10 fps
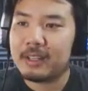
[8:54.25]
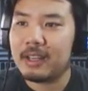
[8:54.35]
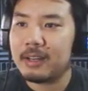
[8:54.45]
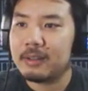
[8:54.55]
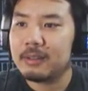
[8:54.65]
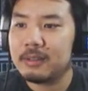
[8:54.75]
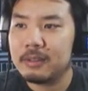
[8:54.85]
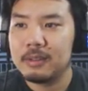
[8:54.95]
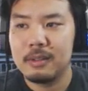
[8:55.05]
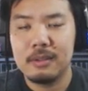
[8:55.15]
again.
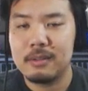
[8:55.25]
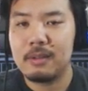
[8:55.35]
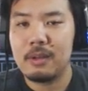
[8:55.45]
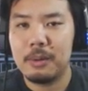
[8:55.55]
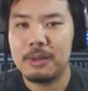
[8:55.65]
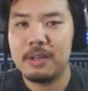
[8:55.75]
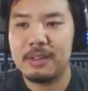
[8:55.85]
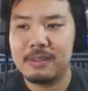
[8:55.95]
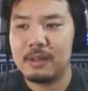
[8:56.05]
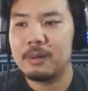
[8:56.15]
So
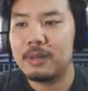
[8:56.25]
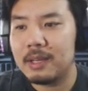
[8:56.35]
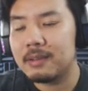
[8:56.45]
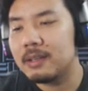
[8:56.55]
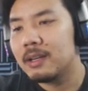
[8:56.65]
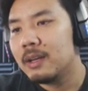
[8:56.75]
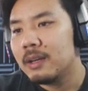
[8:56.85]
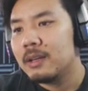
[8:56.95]
good, so easy.